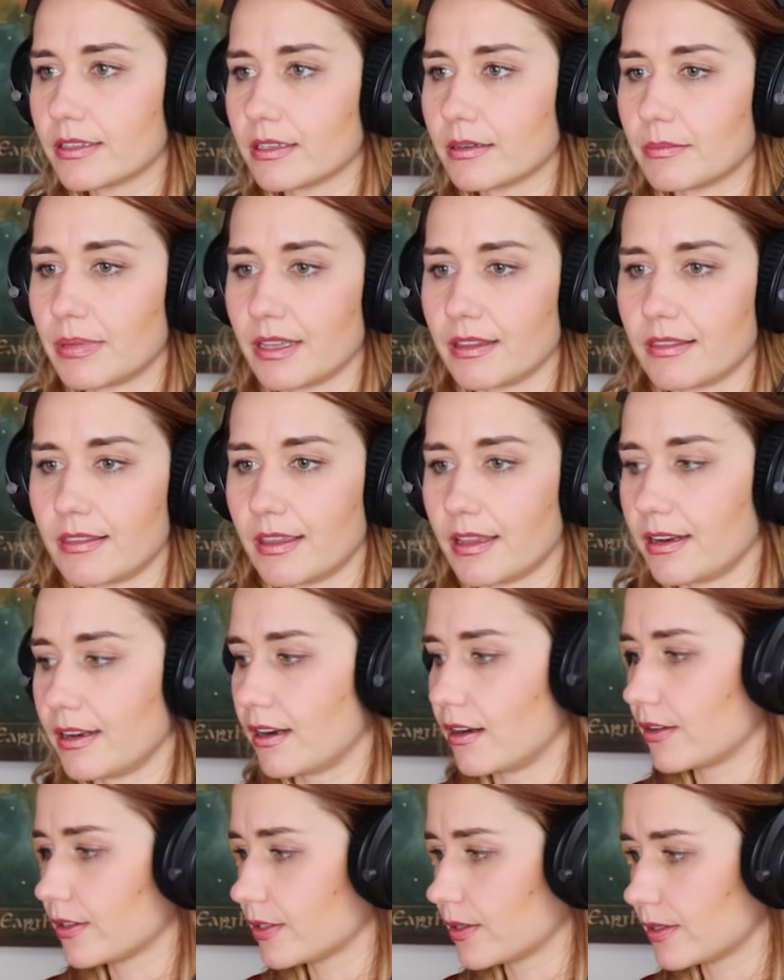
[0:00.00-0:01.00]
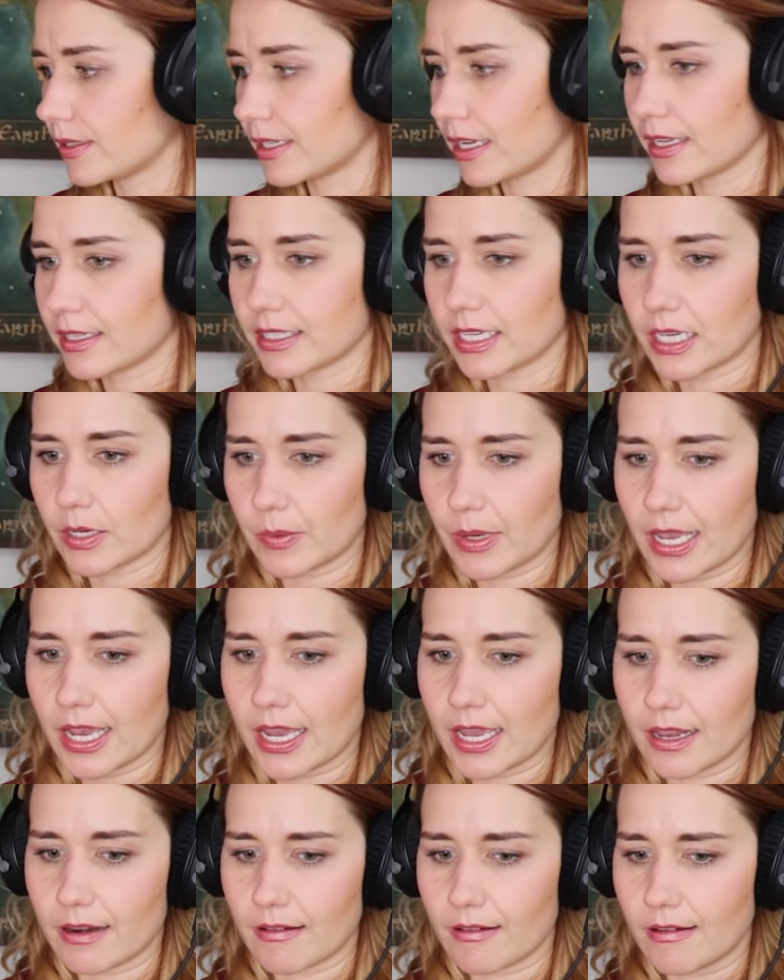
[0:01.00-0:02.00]
out, but then it also sounds like we
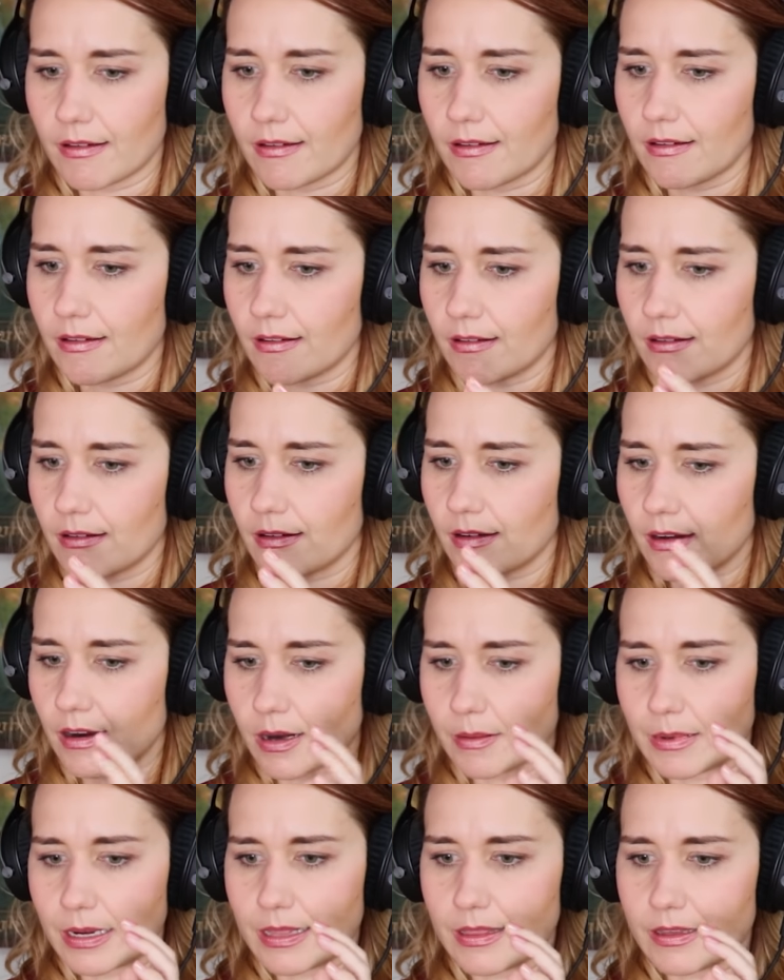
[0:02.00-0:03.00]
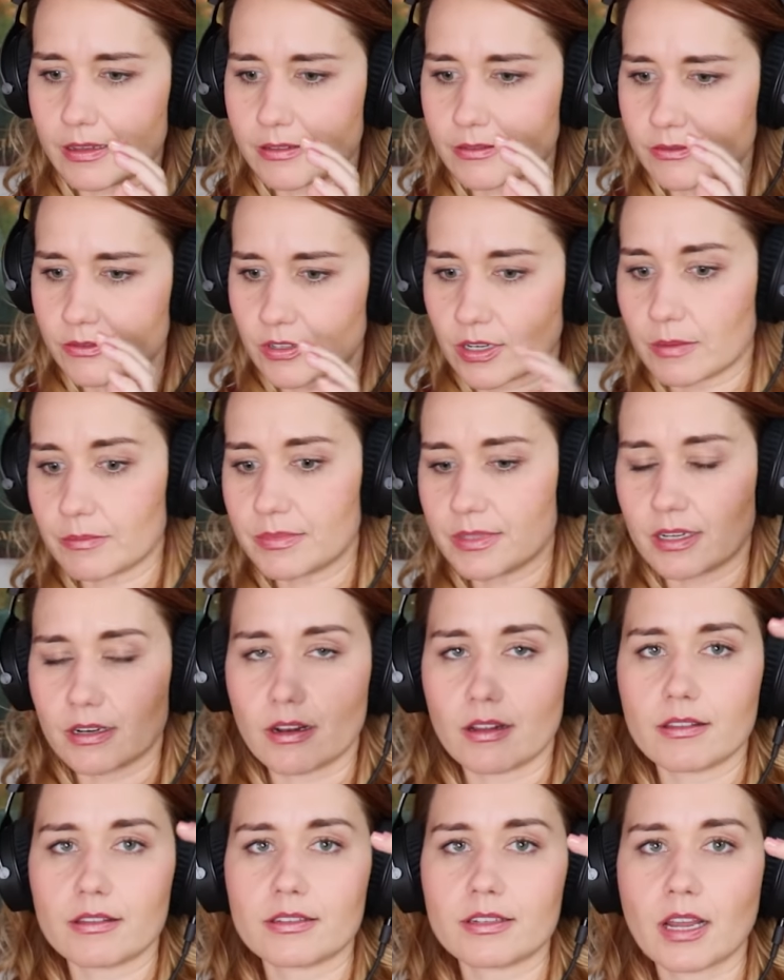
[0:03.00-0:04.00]
had a, uh, harmony that jumped
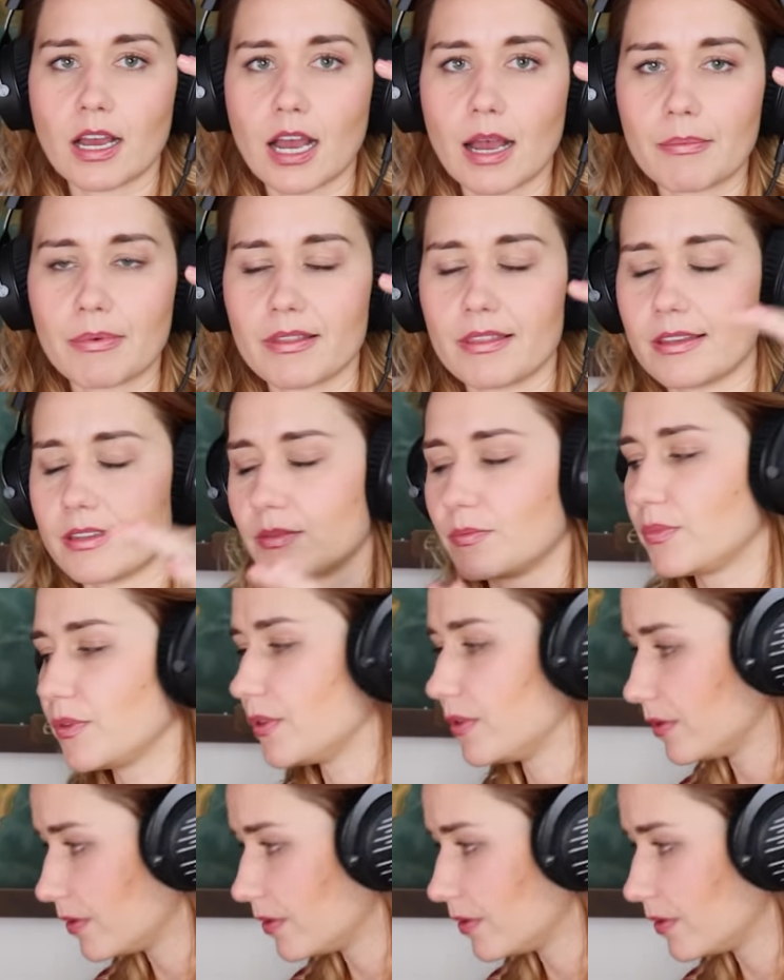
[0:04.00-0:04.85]
in on top of this